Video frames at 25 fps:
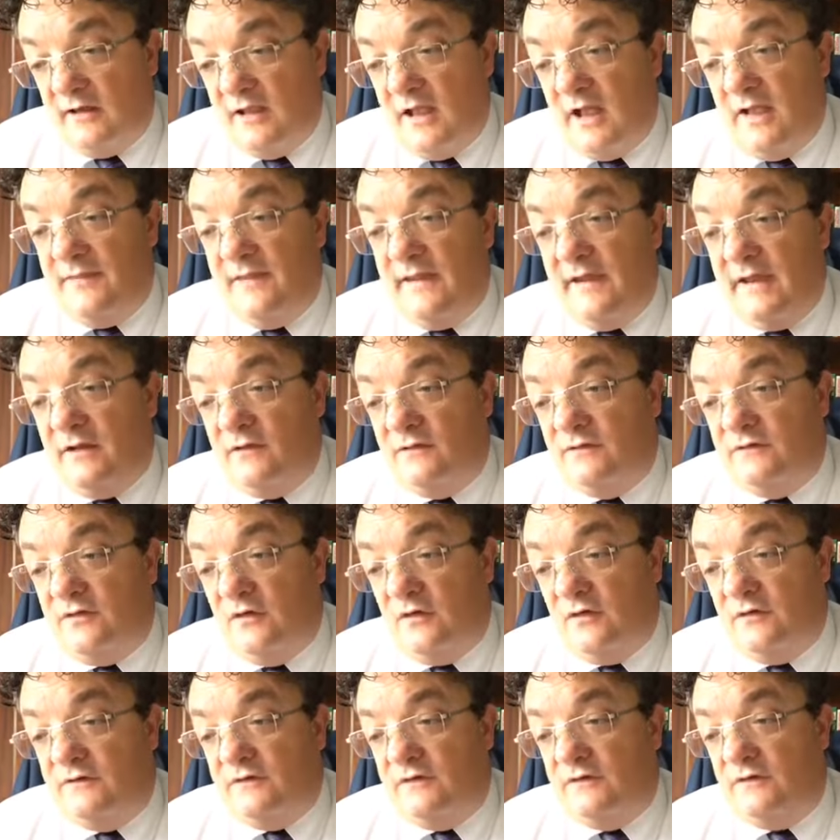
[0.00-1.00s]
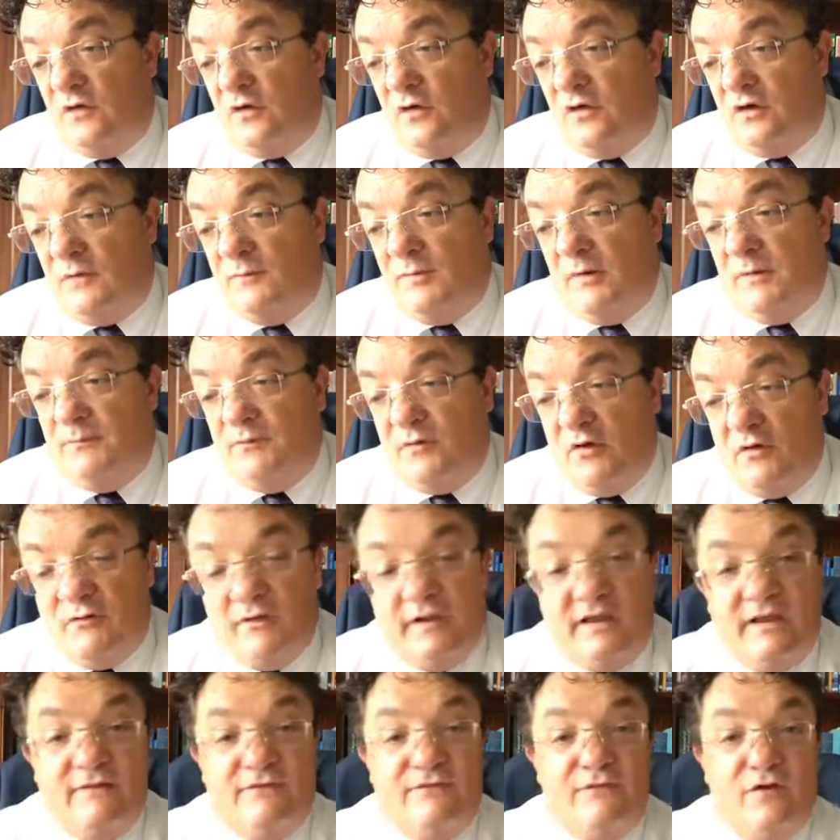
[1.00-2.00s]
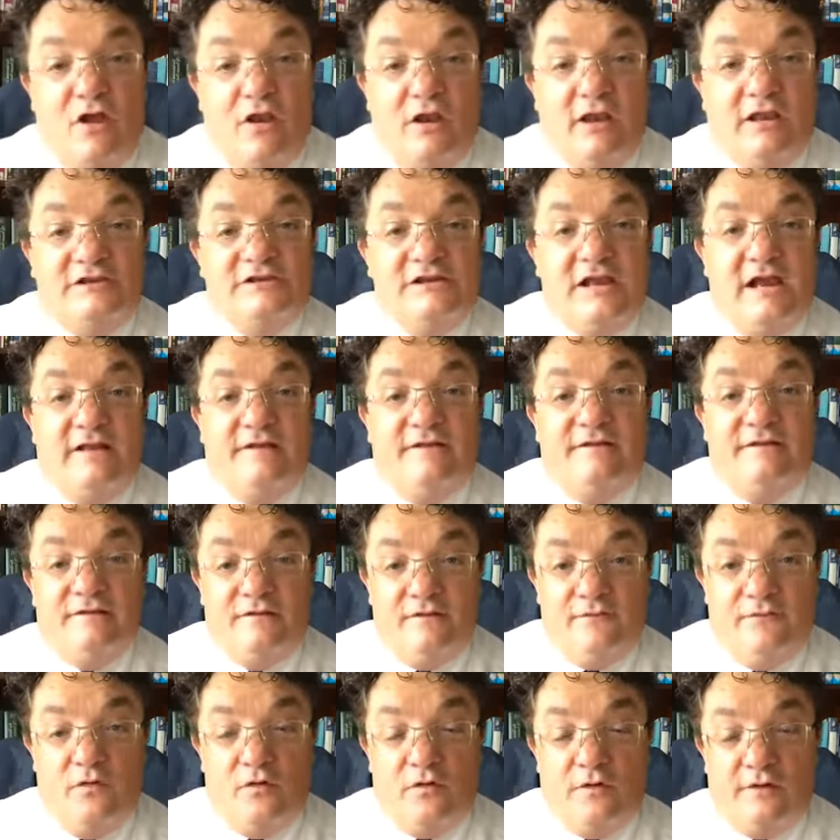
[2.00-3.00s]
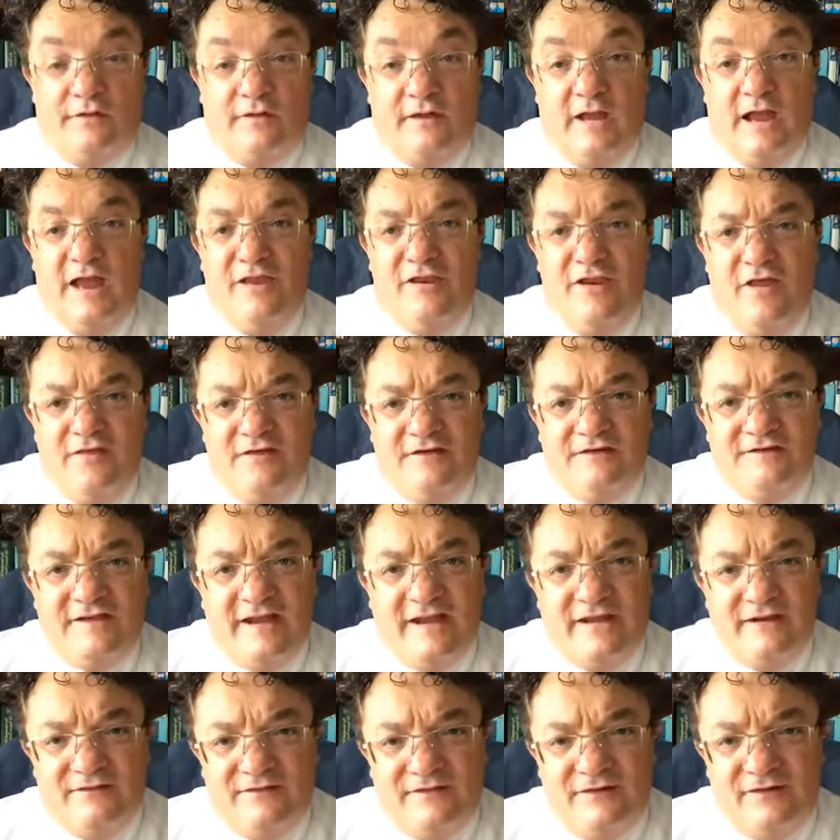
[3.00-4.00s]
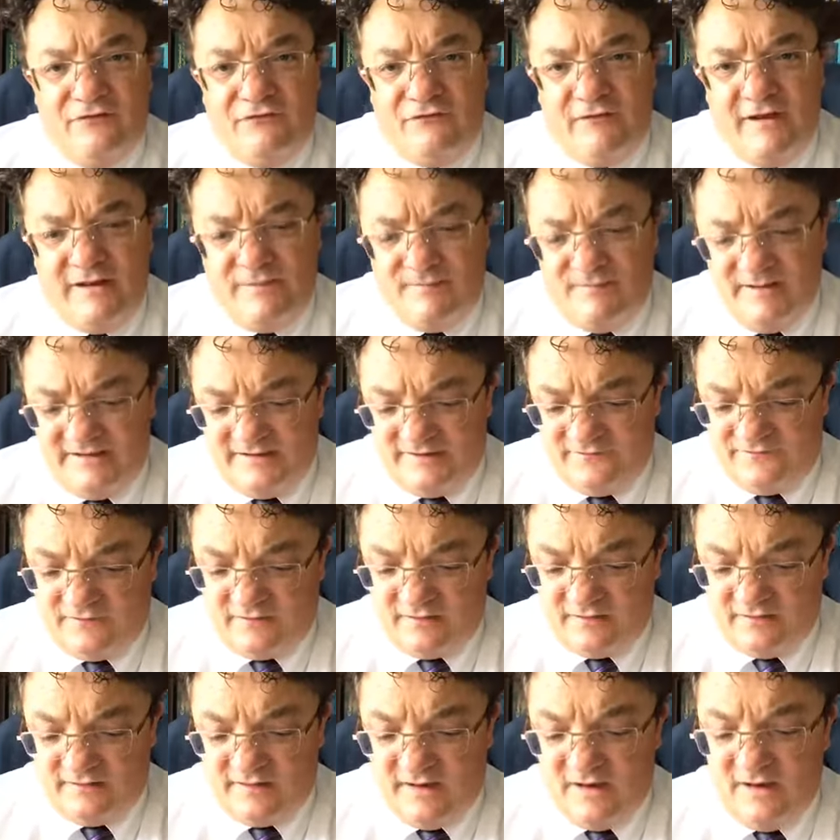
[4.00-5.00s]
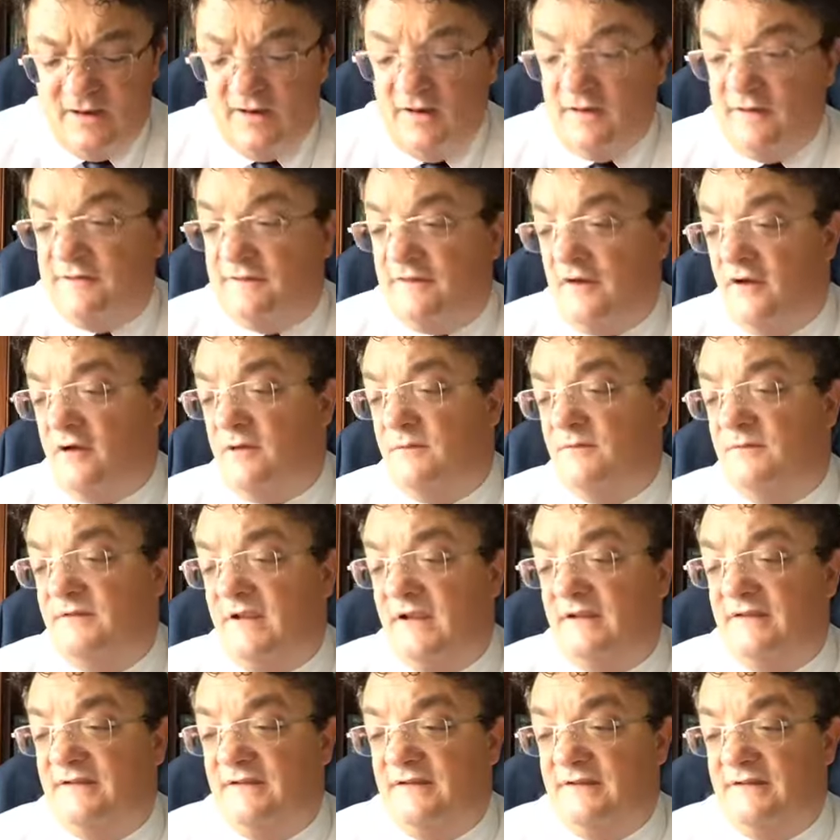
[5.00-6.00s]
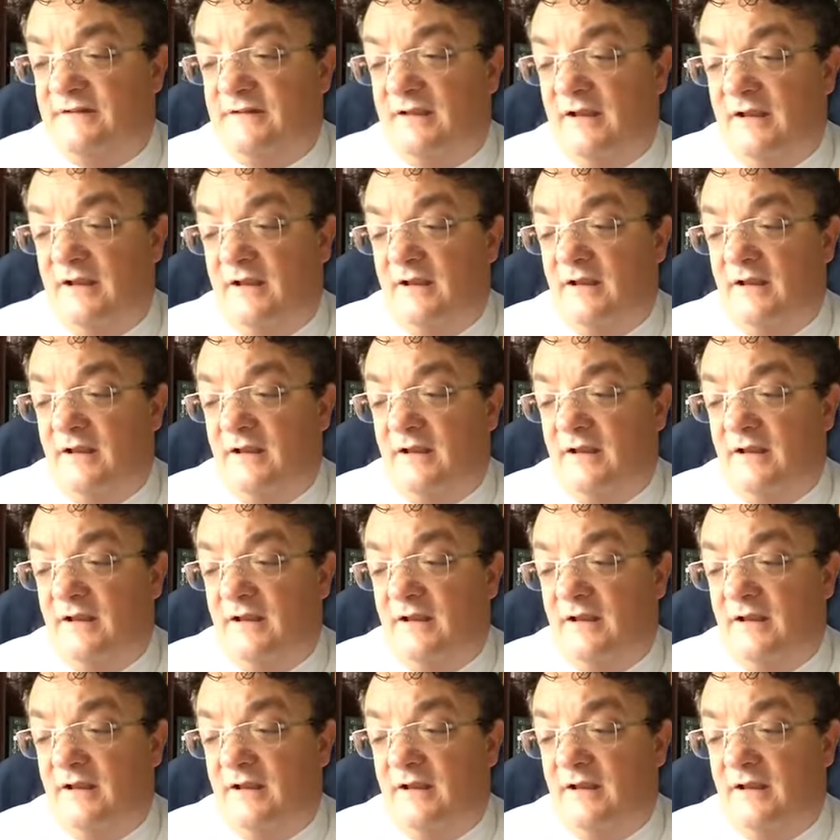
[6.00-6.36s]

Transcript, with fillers: And then he goes on to talk about purity of knowledge and so forth. Another set of incredibly difficult circumstances.